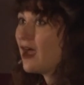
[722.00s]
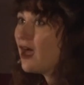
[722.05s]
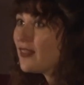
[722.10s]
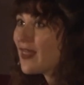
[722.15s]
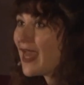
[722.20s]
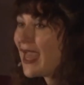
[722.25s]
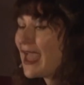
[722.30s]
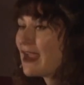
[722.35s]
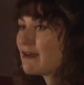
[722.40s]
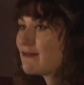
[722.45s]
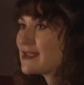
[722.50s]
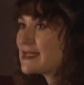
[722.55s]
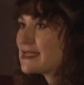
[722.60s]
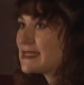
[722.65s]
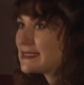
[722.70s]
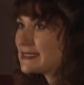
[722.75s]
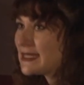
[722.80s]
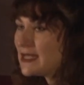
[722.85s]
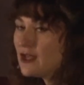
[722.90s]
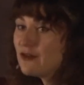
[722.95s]
other
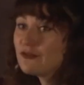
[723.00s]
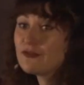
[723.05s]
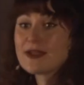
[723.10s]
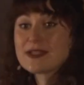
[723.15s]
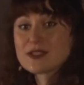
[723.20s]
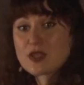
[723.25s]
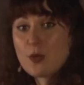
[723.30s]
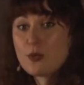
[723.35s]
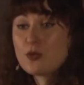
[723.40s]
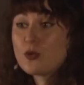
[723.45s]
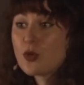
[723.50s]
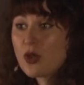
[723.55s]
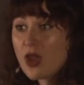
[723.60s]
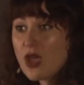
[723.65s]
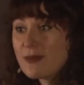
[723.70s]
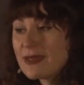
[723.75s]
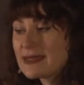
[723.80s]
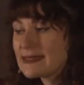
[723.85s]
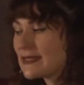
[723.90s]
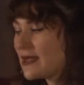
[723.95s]
areas, for example,
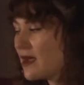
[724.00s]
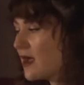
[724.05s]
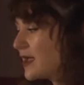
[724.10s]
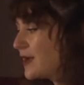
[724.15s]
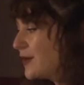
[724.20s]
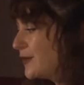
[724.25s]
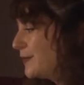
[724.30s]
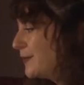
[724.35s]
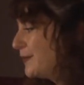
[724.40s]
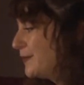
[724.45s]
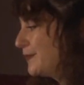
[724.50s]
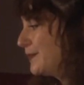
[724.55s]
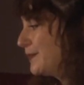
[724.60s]
climate denial.